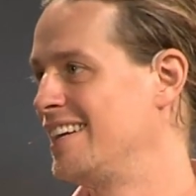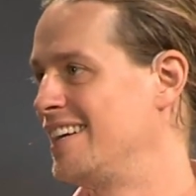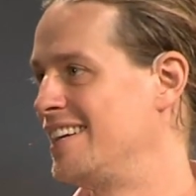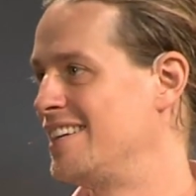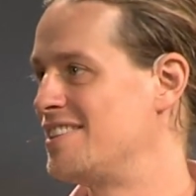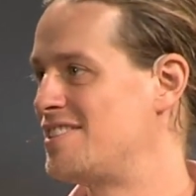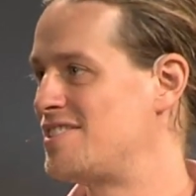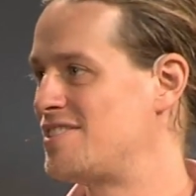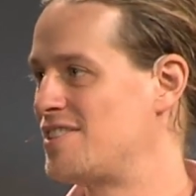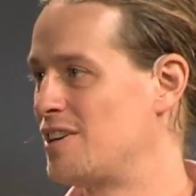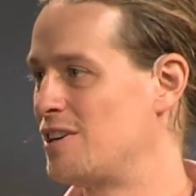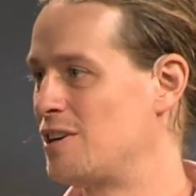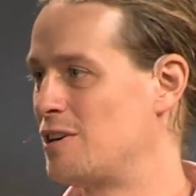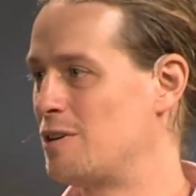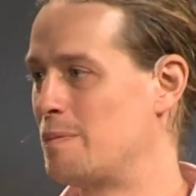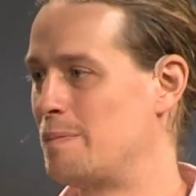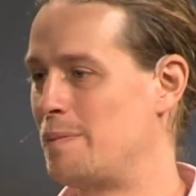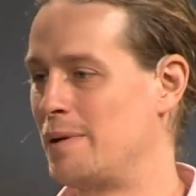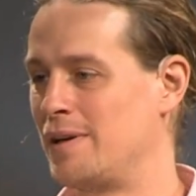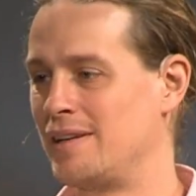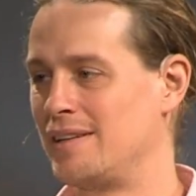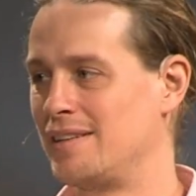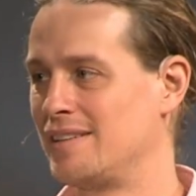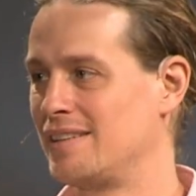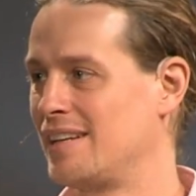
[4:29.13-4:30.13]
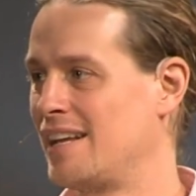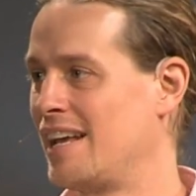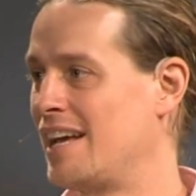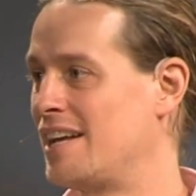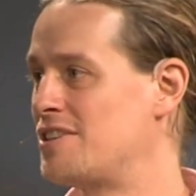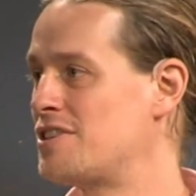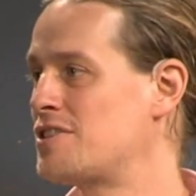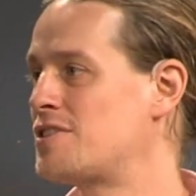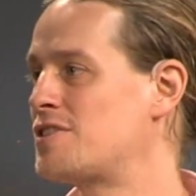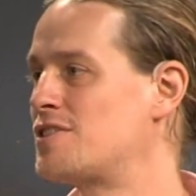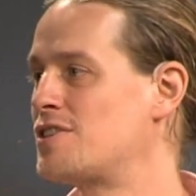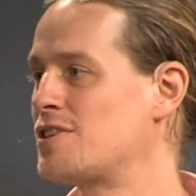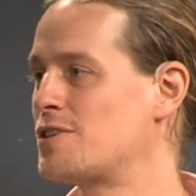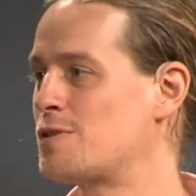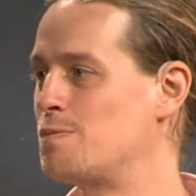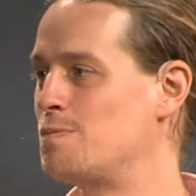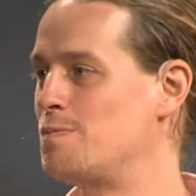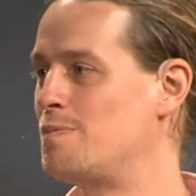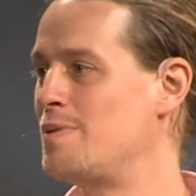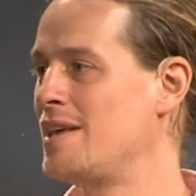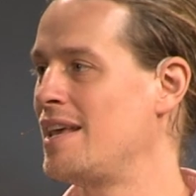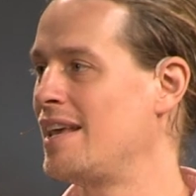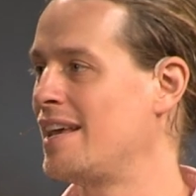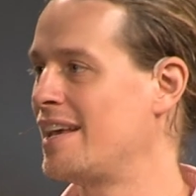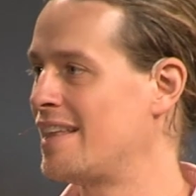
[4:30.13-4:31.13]
And so, but yeah,
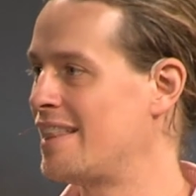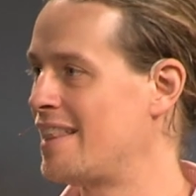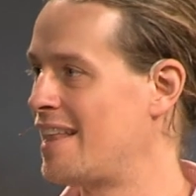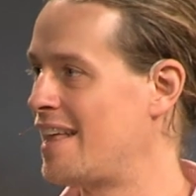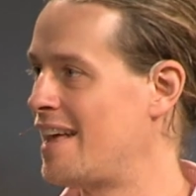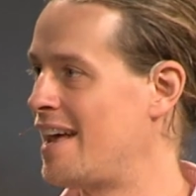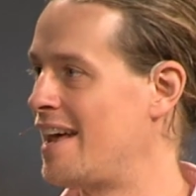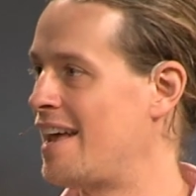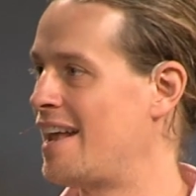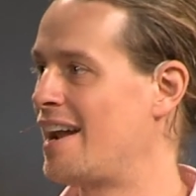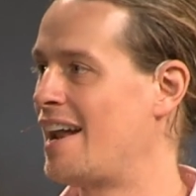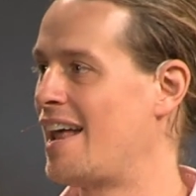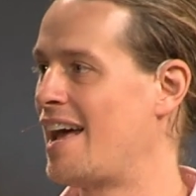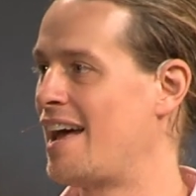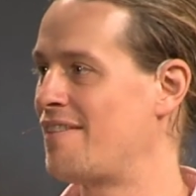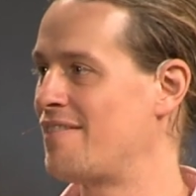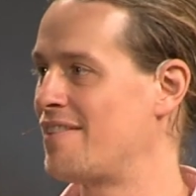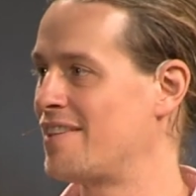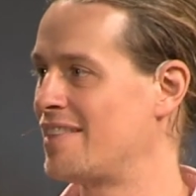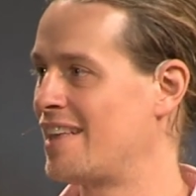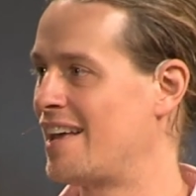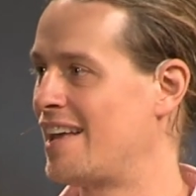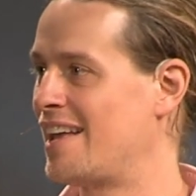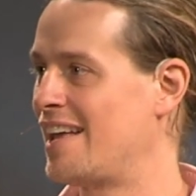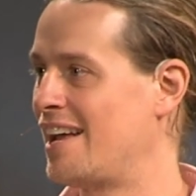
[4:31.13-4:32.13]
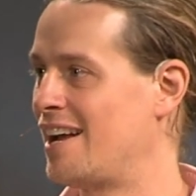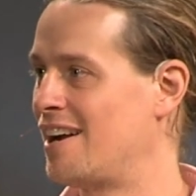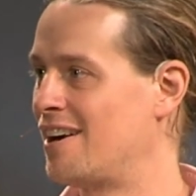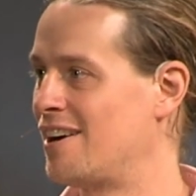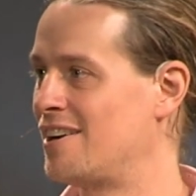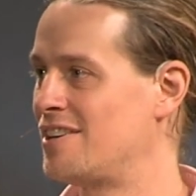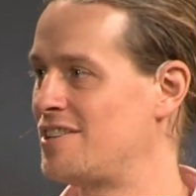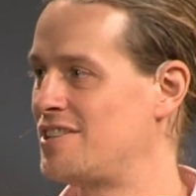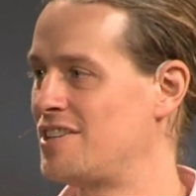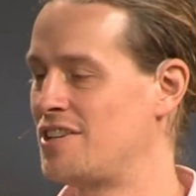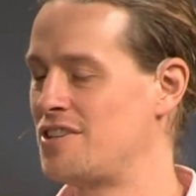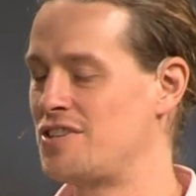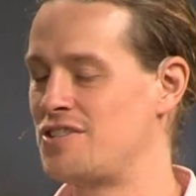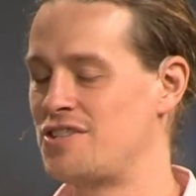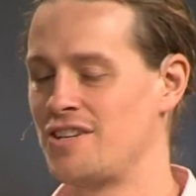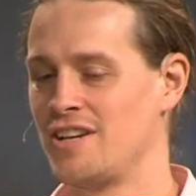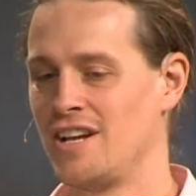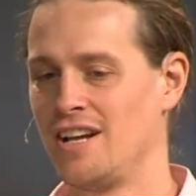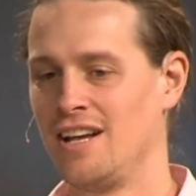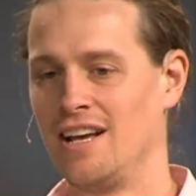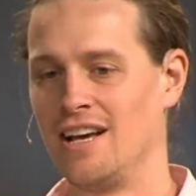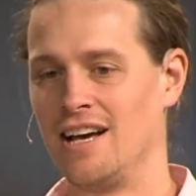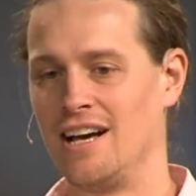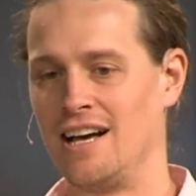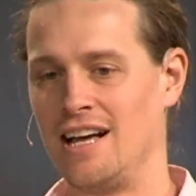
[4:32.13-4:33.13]
just being in that and having that heritage
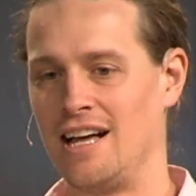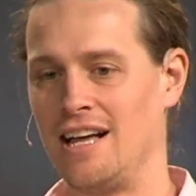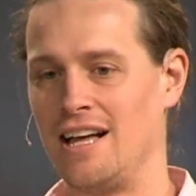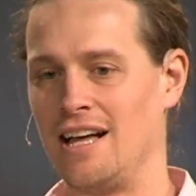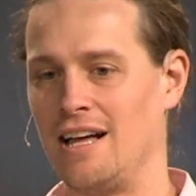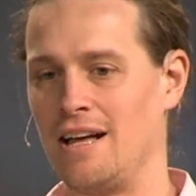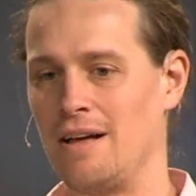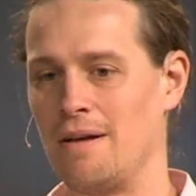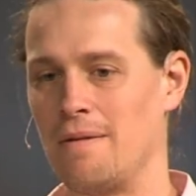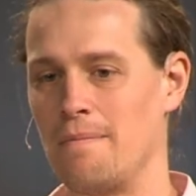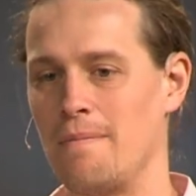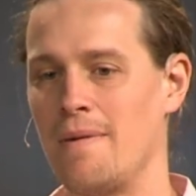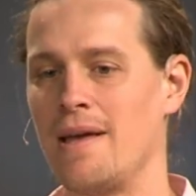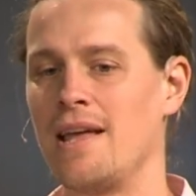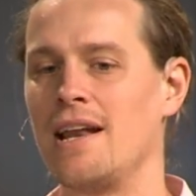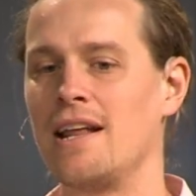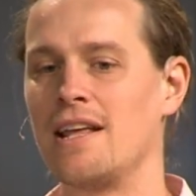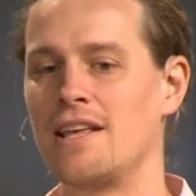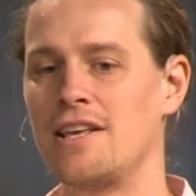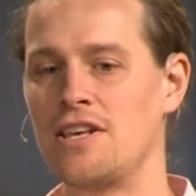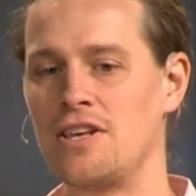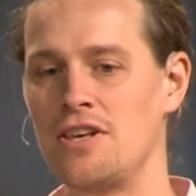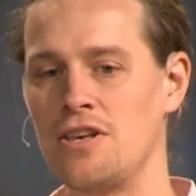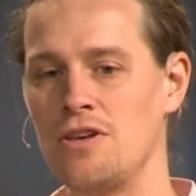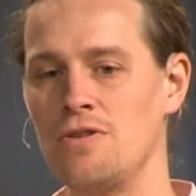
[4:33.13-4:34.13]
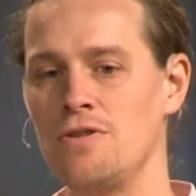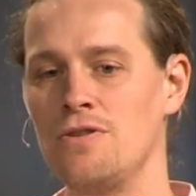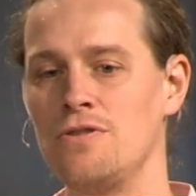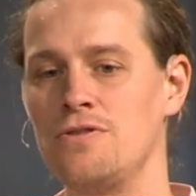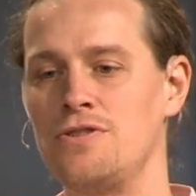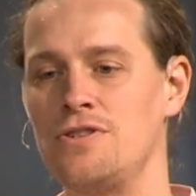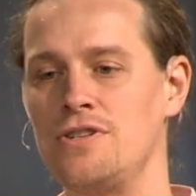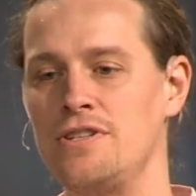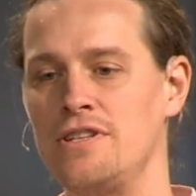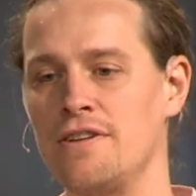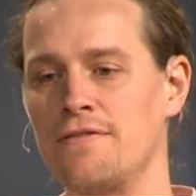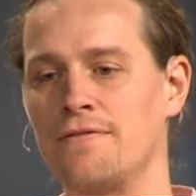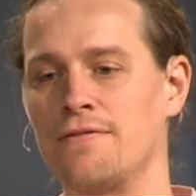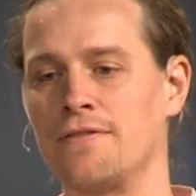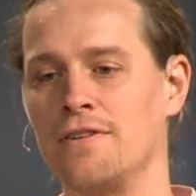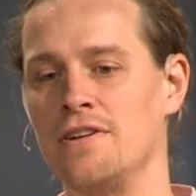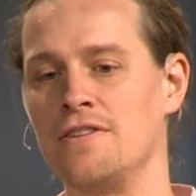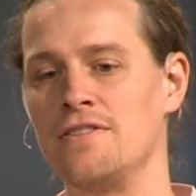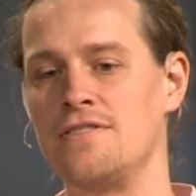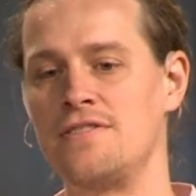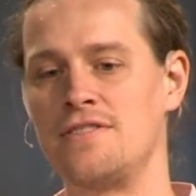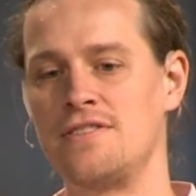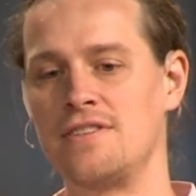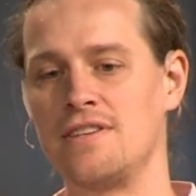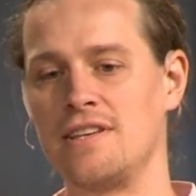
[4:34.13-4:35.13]
made a huge
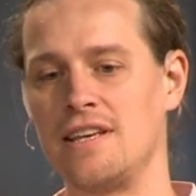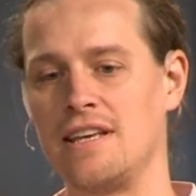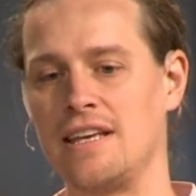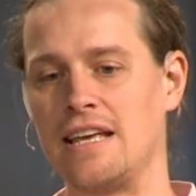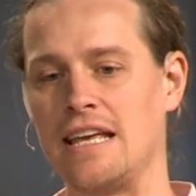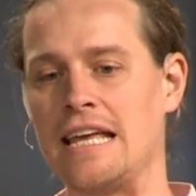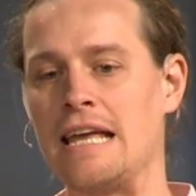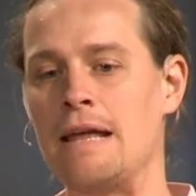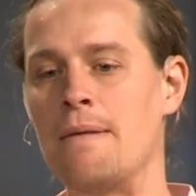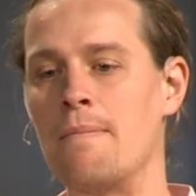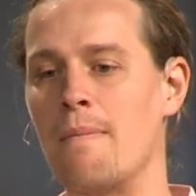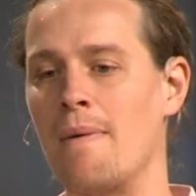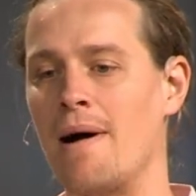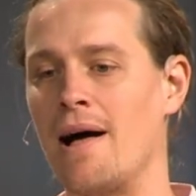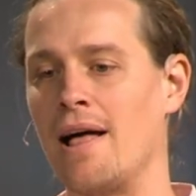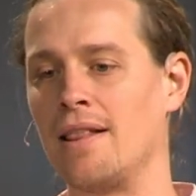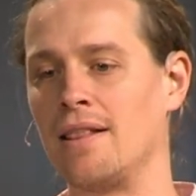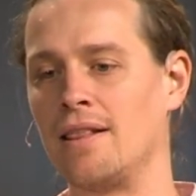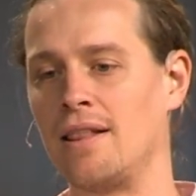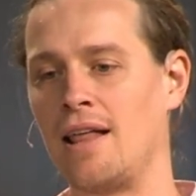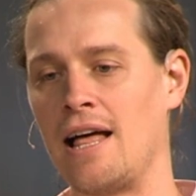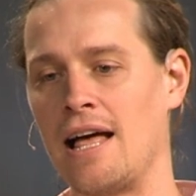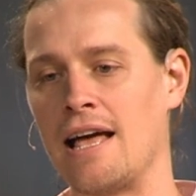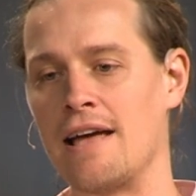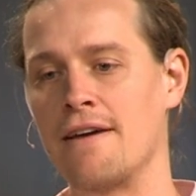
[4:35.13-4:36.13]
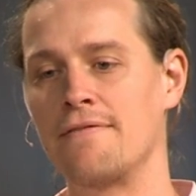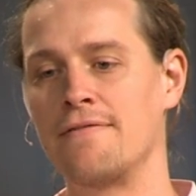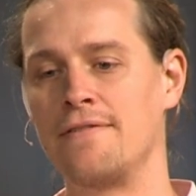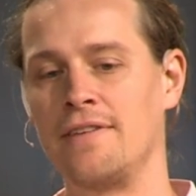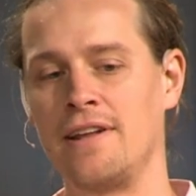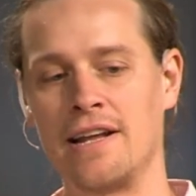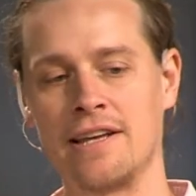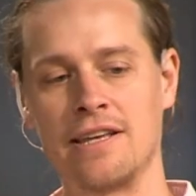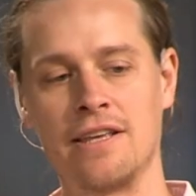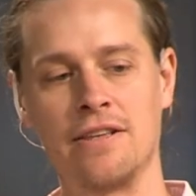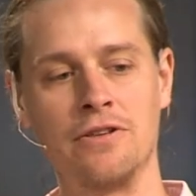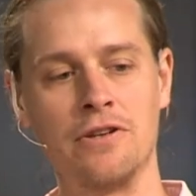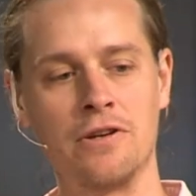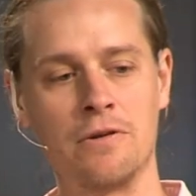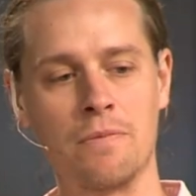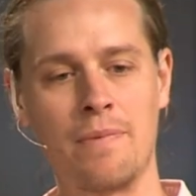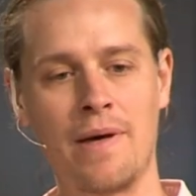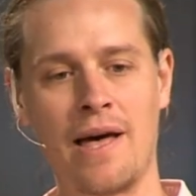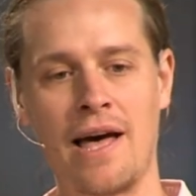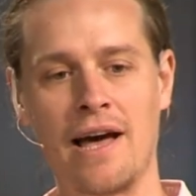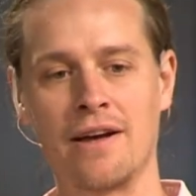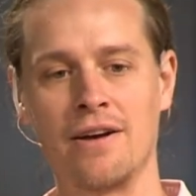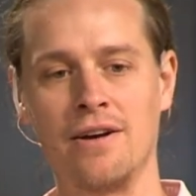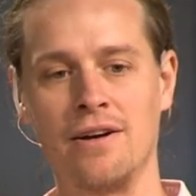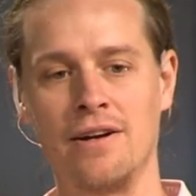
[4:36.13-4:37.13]
difference in my life that I can look
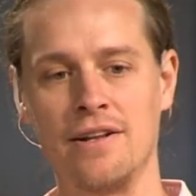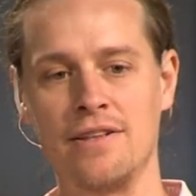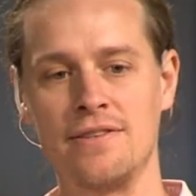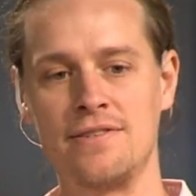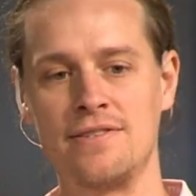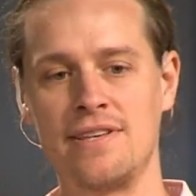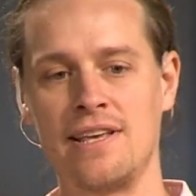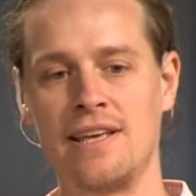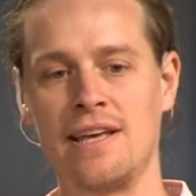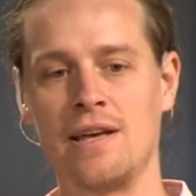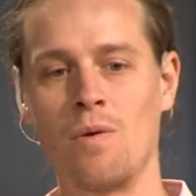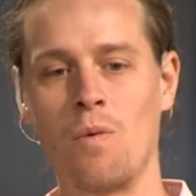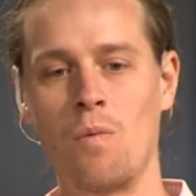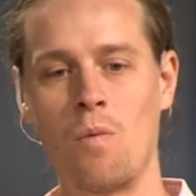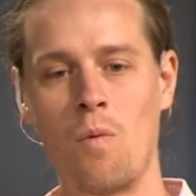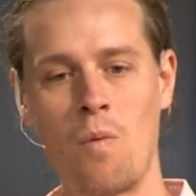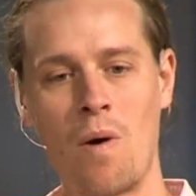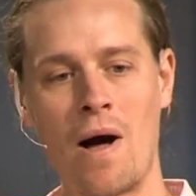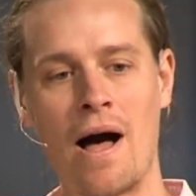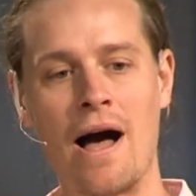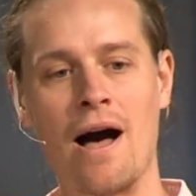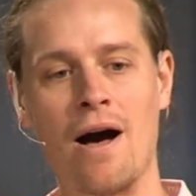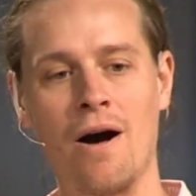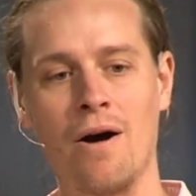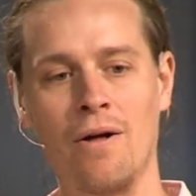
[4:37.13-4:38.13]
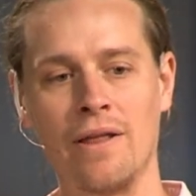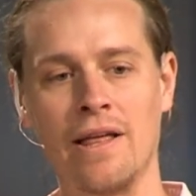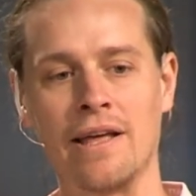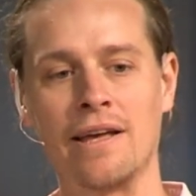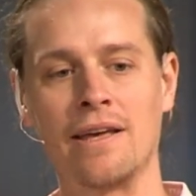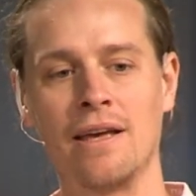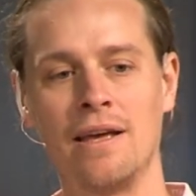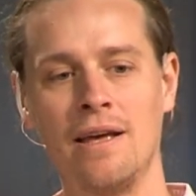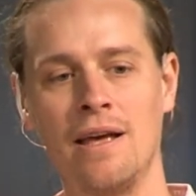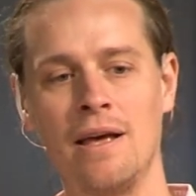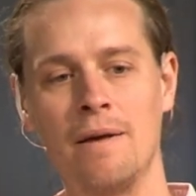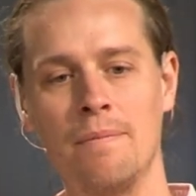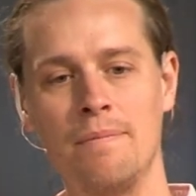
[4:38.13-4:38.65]
back on and say, wow, like,